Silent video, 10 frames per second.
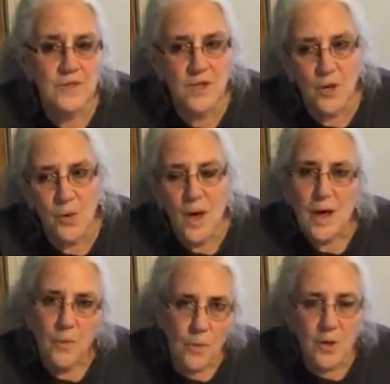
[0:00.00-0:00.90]
So
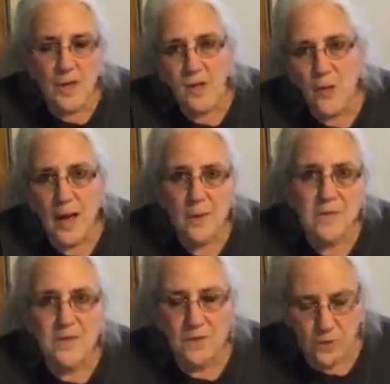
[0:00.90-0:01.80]
work in
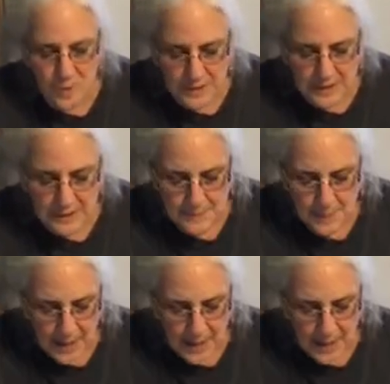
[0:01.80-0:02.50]
grams if you will.